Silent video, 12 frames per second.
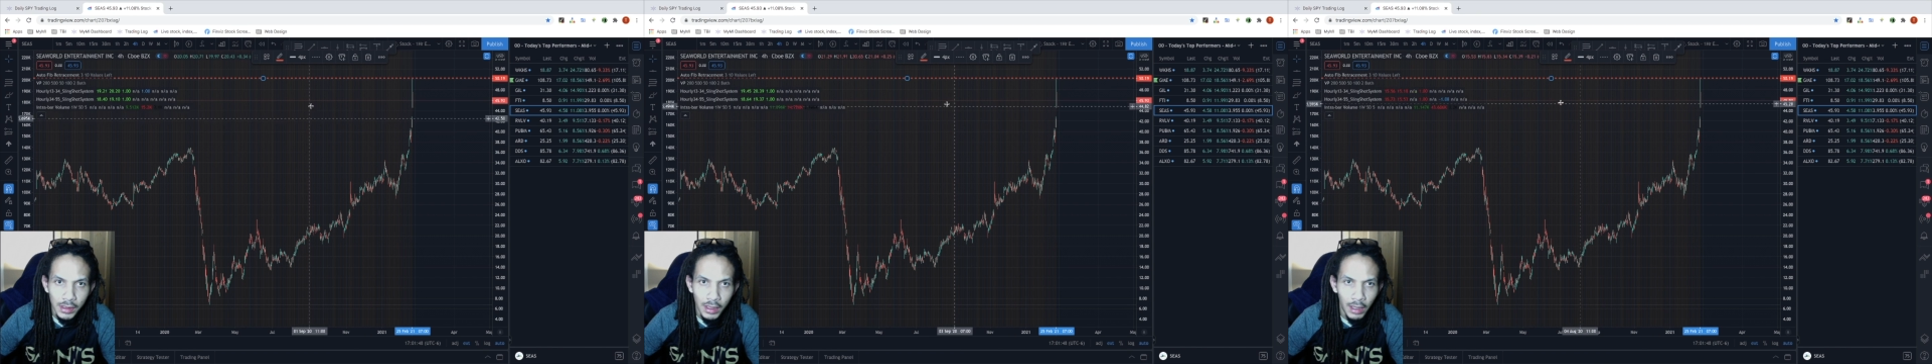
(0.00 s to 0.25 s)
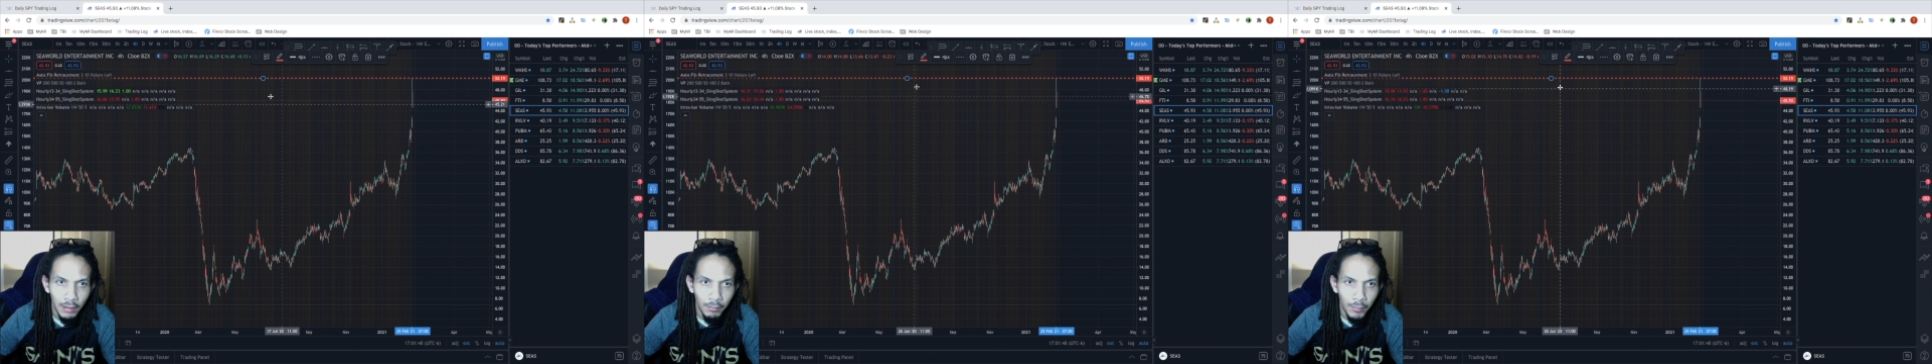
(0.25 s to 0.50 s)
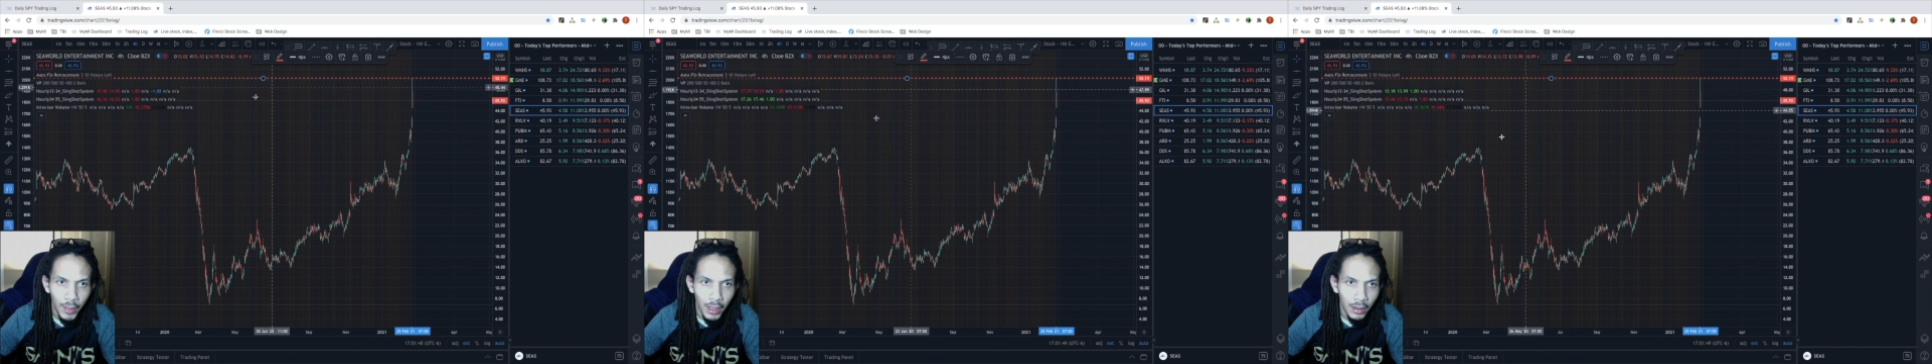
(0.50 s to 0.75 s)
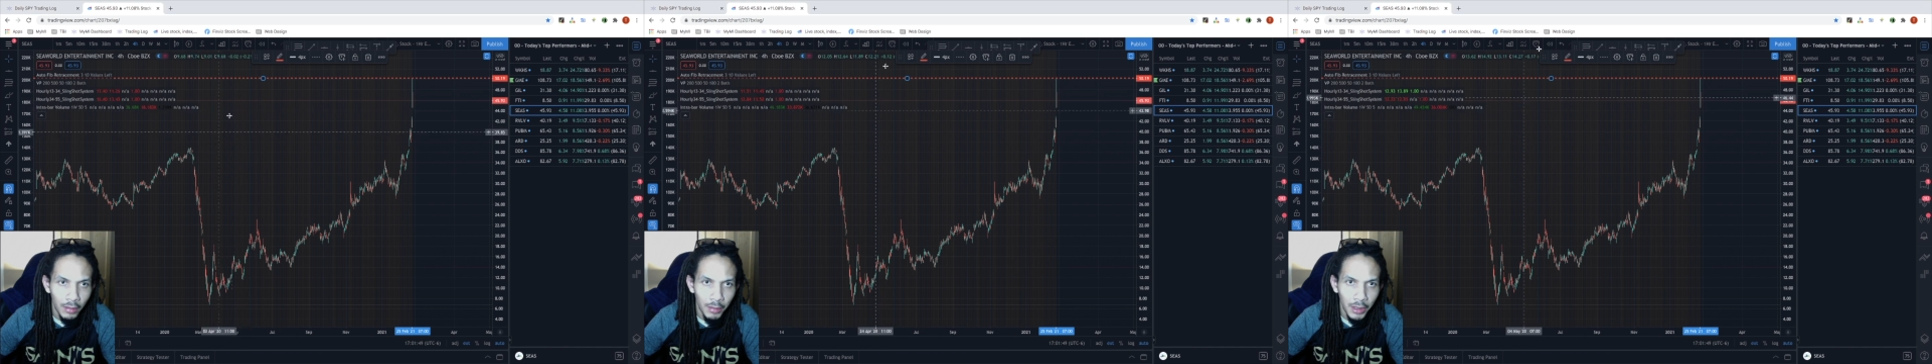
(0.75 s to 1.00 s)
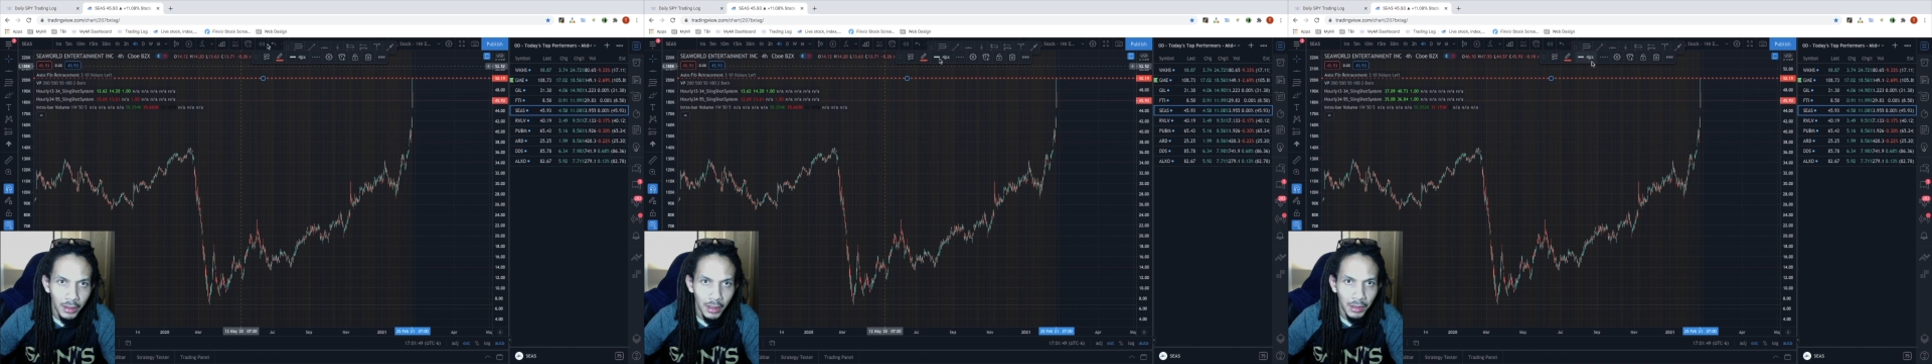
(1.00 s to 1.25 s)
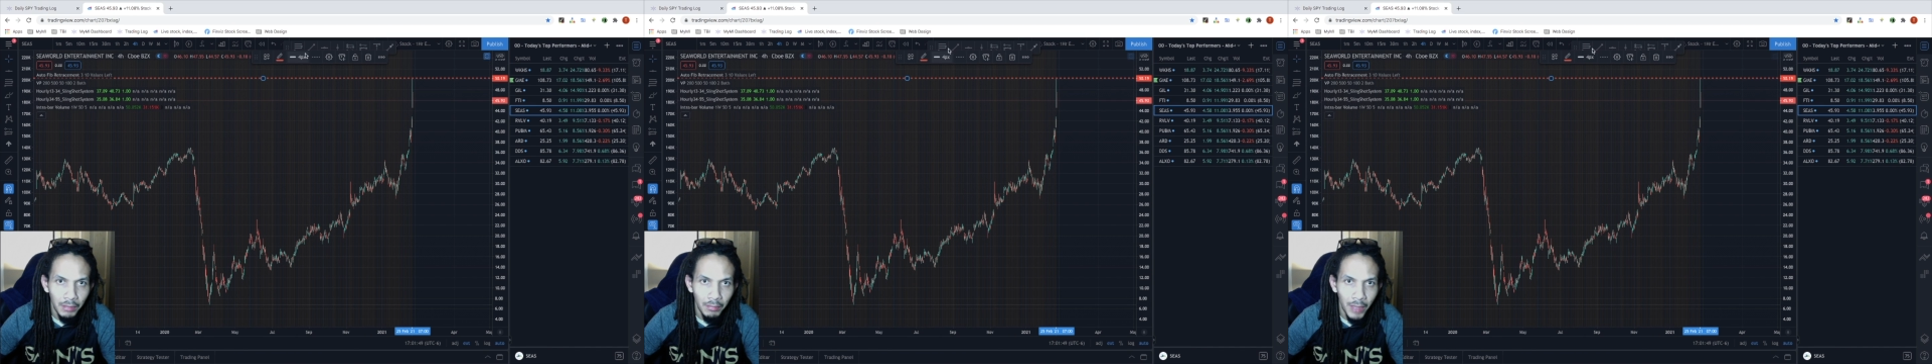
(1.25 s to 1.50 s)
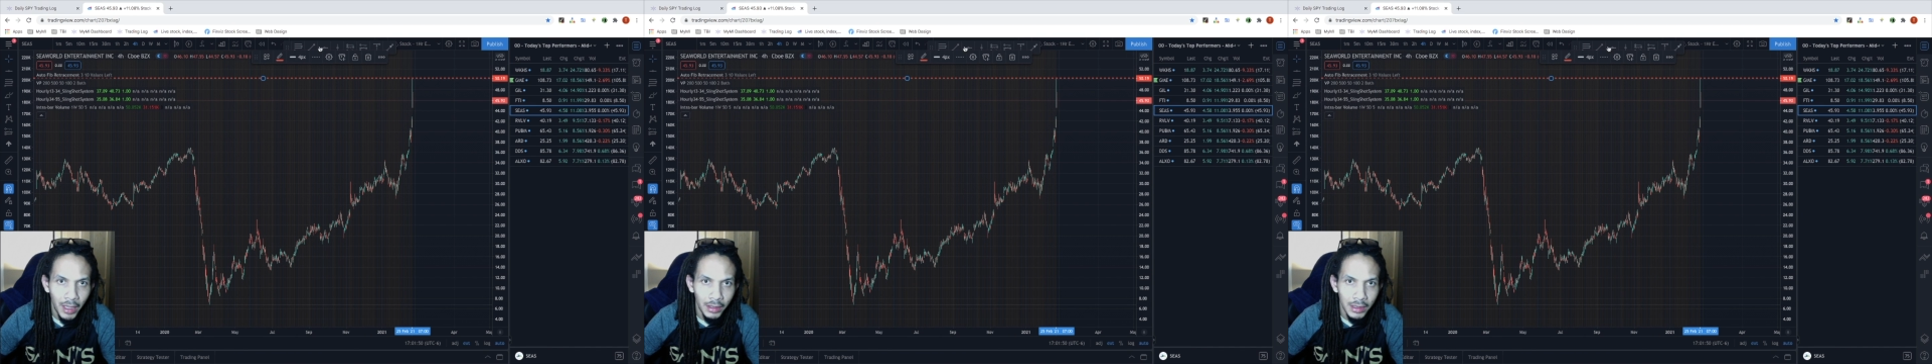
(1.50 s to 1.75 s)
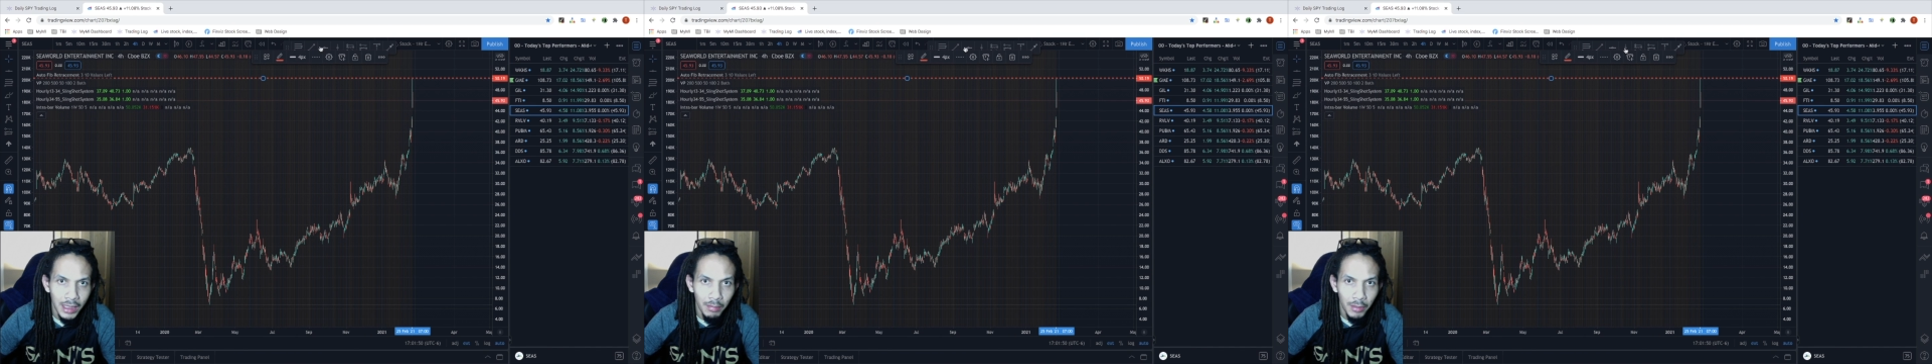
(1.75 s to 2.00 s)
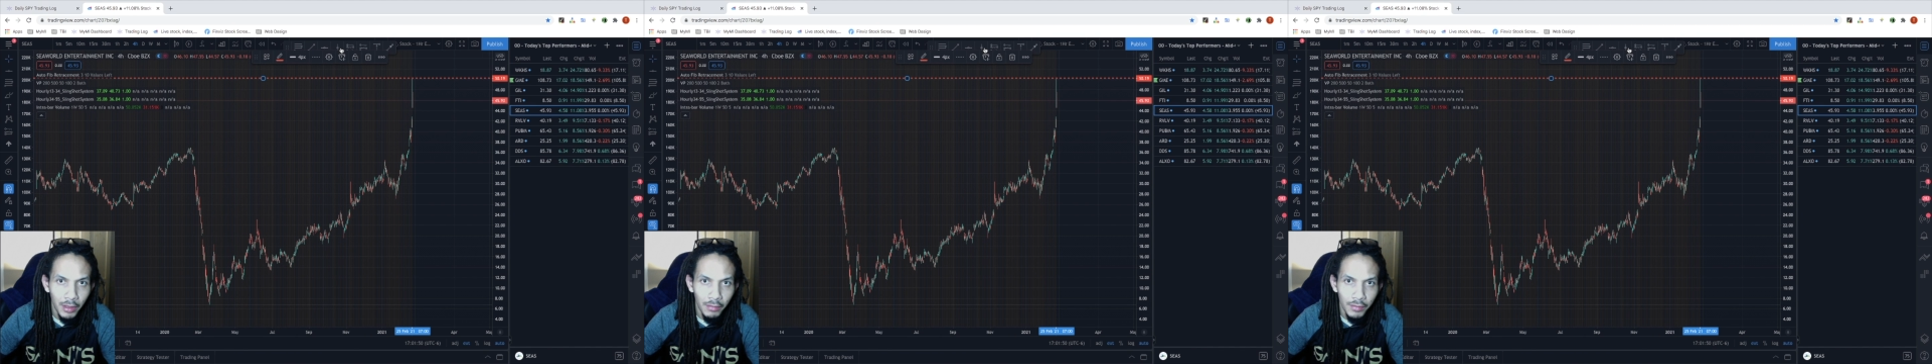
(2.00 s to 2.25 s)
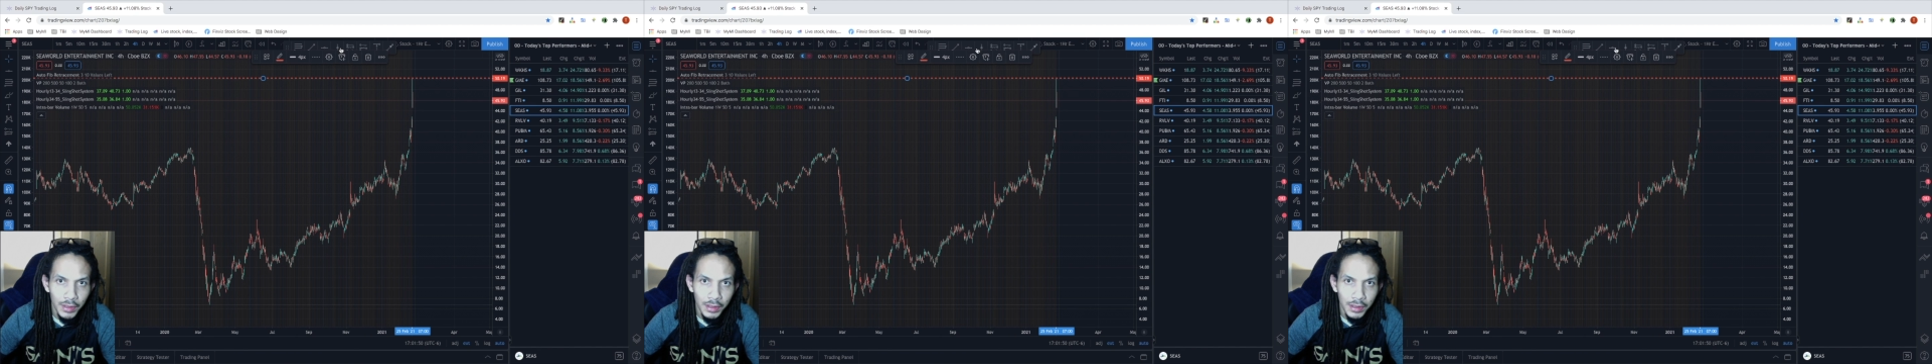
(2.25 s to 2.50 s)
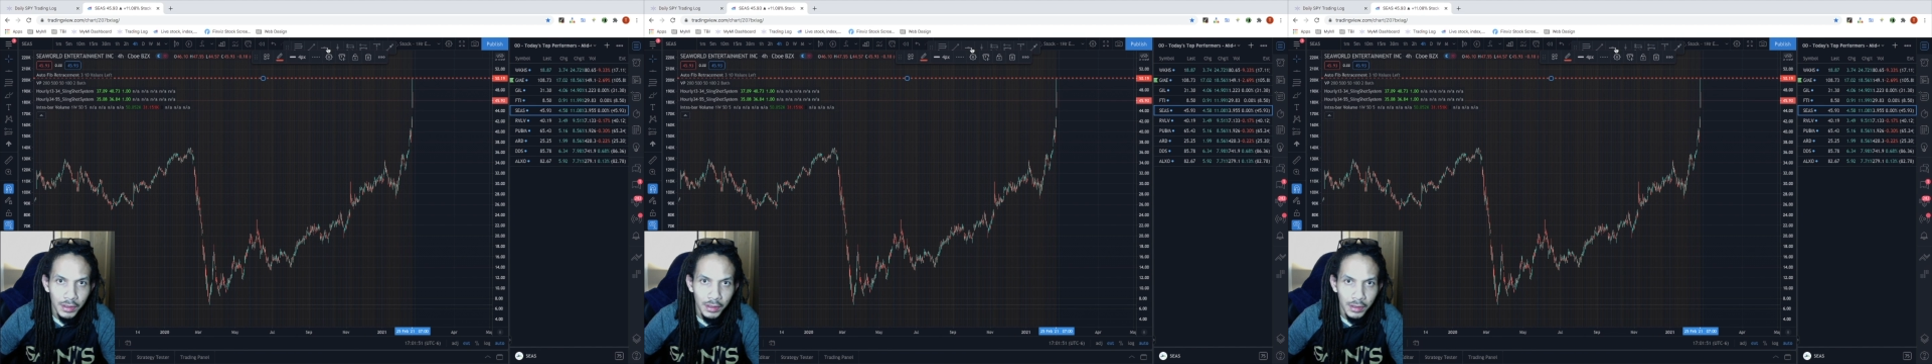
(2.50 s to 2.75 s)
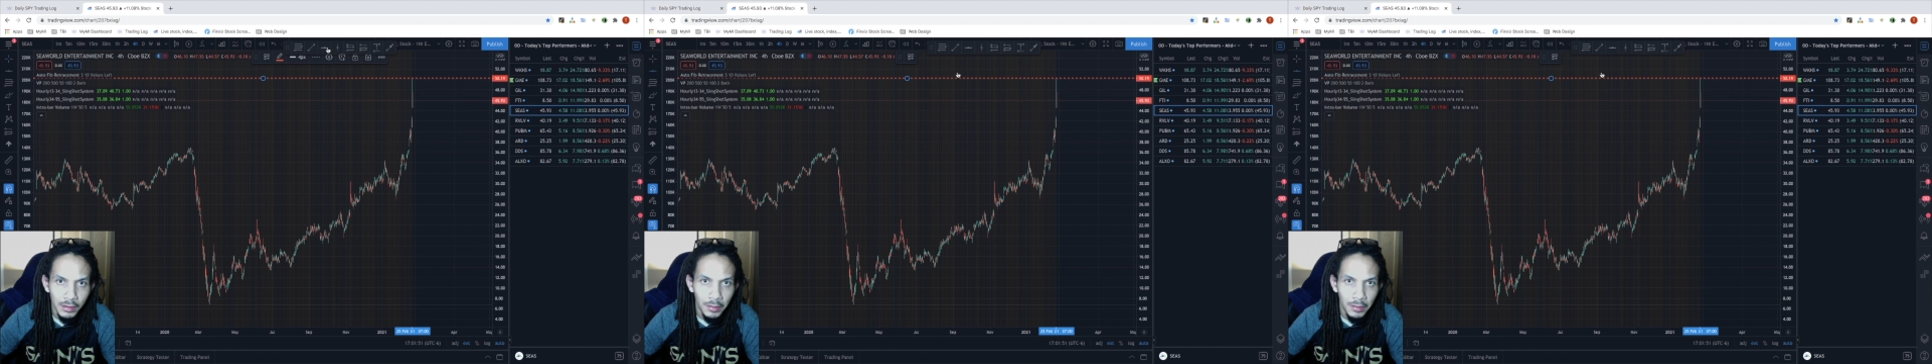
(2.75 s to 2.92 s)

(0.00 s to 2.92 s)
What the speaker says: I'm not going to make that my top line resistance